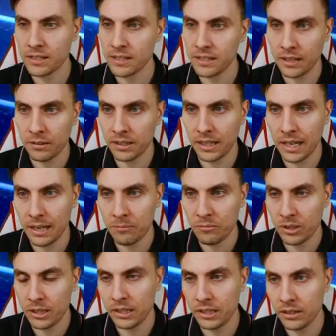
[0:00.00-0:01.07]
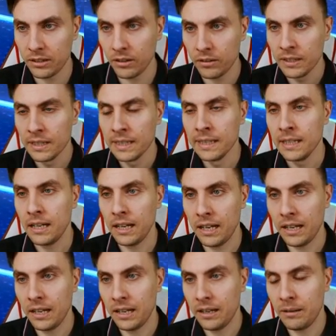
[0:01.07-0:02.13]
it out of the game, really, you know.
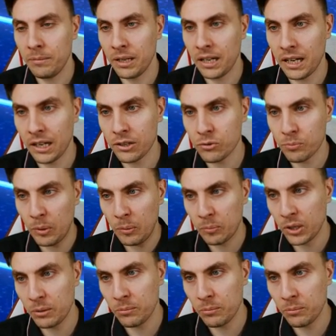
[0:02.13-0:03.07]
Um, a Hydro Pump going to